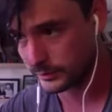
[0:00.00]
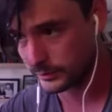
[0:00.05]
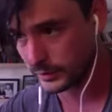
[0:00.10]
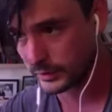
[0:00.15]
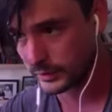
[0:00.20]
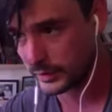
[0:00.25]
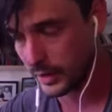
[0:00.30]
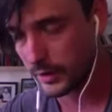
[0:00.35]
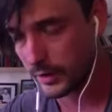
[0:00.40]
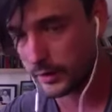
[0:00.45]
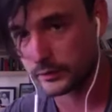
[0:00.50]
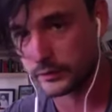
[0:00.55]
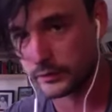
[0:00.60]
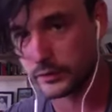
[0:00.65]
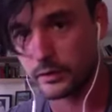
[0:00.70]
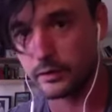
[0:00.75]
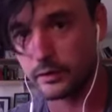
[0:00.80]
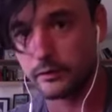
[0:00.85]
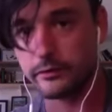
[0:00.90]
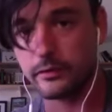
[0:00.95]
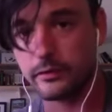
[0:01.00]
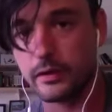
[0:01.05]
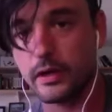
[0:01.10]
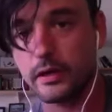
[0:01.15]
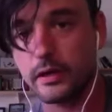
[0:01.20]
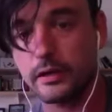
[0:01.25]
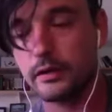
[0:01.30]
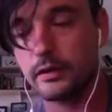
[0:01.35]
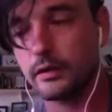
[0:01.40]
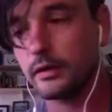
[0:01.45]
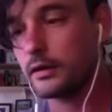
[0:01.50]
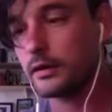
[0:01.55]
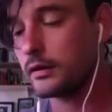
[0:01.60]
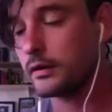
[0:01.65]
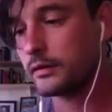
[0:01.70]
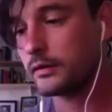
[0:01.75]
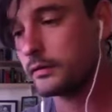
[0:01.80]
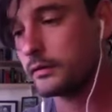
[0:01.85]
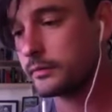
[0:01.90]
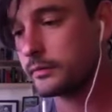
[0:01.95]
character of like uh,
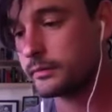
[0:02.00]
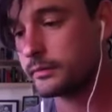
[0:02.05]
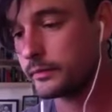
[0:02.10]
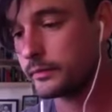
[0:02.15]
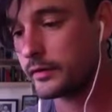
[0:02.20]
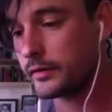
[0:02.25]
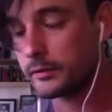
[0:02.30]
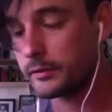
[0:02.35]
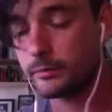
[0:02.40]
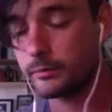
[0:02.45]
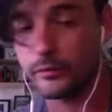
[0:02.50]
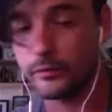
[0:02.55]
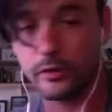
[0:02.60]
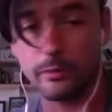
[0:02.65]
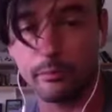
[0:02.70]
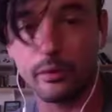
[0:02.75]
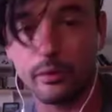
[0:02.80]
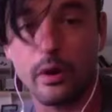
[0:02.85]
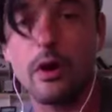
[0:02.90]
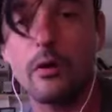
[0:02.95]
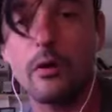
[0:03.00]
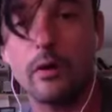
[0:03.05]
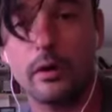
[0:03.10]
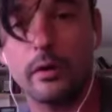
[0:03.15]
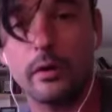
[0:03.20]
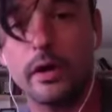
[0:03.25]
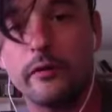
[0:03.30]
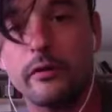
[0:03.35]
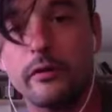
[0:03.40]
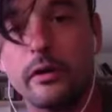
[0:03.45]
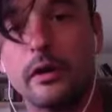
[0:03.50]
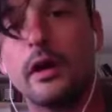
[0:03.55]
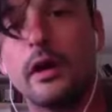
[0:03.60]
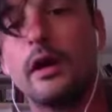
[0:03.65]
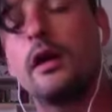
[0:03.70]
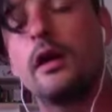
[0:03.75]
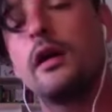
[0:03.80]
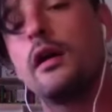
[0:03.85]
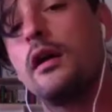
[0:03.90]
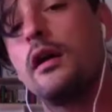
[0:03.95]
the the bro or whatever,
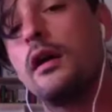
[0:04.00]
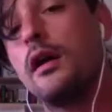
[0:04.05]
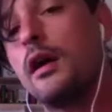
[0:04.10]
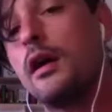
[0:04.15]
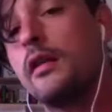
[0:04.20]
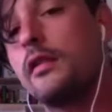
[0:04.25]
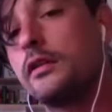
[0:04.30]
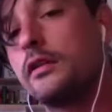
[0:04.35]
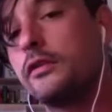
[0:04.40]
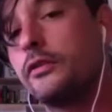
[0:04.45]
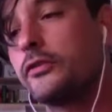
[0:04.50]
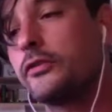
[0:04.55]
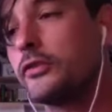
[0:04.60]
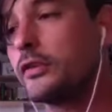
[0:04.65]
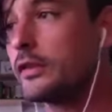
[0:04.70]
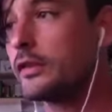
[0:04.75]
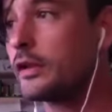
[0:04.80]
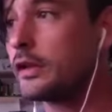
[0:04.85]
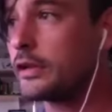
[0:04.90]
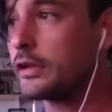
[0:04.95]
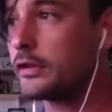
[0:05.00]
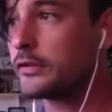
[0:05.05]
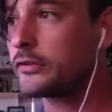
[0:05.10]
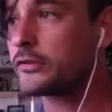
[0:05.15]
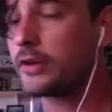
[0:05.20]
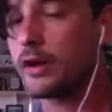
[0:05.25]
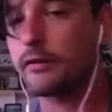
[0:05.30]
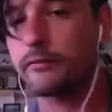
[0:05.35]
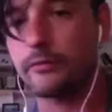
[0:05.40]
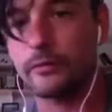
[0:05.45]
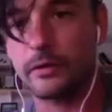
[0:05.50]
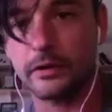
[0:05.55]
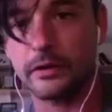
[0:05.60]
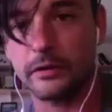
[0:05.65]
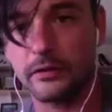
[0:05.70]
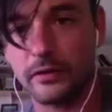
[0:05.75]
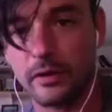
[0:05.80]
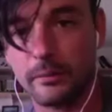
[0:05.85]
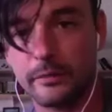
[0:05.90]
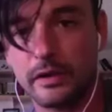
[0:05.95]
and then you see that he's suffering
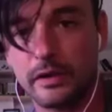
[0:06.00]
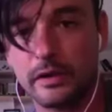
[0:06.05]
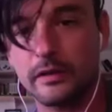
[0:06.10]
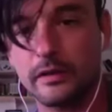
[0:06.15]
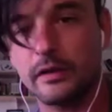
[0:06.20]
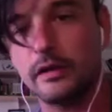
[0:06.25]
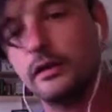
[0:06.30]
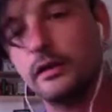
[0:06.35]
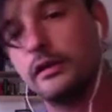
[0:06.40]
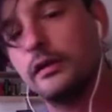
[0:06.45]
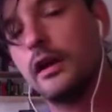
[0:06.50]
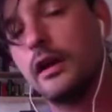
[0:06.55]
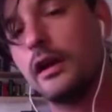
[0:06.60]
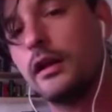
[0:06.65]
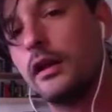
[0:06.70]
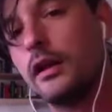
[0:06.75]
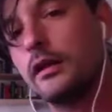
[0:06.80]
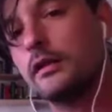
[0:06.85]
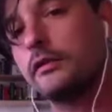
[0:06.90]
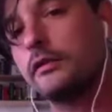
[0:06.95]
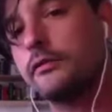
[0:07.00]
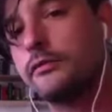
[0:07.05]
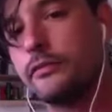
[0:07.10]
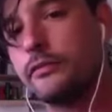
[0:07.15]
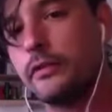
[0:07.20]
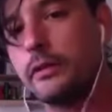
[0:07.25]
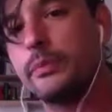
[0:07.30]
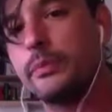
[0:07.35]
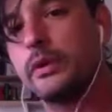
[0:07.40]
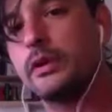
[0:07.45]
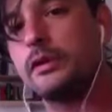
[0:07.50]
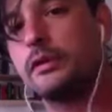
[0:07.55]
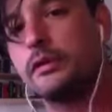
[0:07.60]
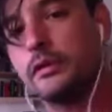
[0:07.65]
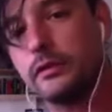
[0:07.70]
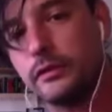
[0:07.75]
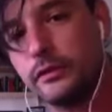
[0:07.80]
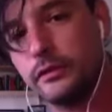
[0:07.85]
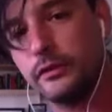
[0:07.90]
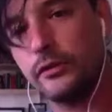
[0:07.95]
something, and then I like flipping
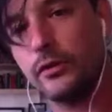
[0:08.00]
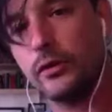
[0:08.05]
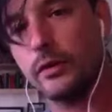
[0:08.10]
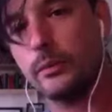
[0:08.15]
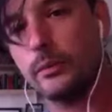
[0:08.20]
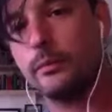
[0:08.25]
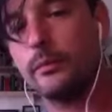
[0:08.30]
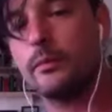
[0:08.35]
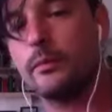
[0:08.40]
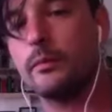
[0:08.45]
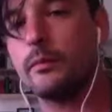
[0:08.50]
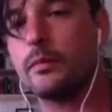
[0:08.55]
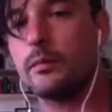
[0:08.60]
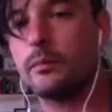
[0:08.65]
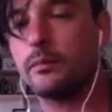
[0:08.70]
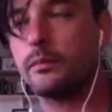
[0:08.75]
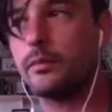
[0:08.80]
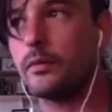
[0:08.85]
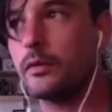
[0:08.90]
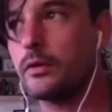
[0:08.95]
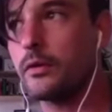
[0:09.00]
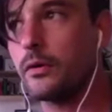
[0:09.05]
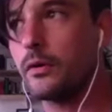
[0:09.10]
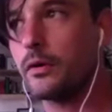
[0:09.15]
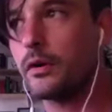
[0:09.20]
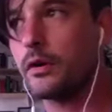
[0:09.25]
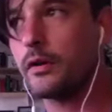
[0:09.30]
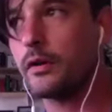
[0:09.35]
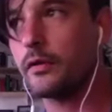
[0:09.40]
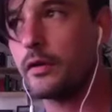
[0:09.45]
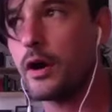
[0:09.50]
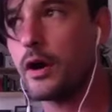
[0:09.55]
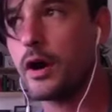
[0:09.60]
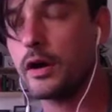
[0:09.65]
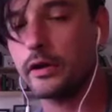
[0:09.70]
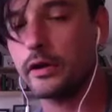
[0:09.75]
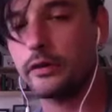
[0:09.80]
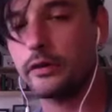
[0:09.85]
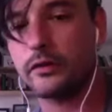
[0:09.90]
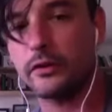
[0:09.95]
your your uh, the
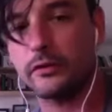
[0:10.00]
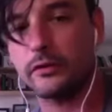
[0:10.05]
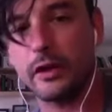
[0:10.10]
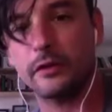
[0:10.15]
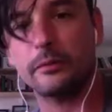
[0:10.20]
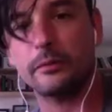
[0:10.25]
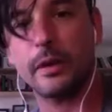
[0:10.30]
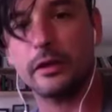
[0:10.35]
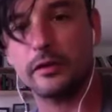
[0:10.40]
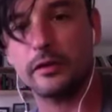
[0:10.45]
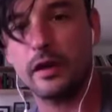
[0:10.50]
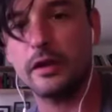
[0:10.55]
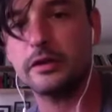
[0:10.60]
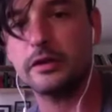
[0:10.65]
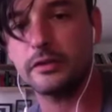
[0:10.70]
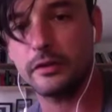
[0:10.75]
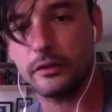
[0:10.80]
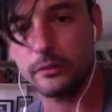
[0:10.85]
audience's expectations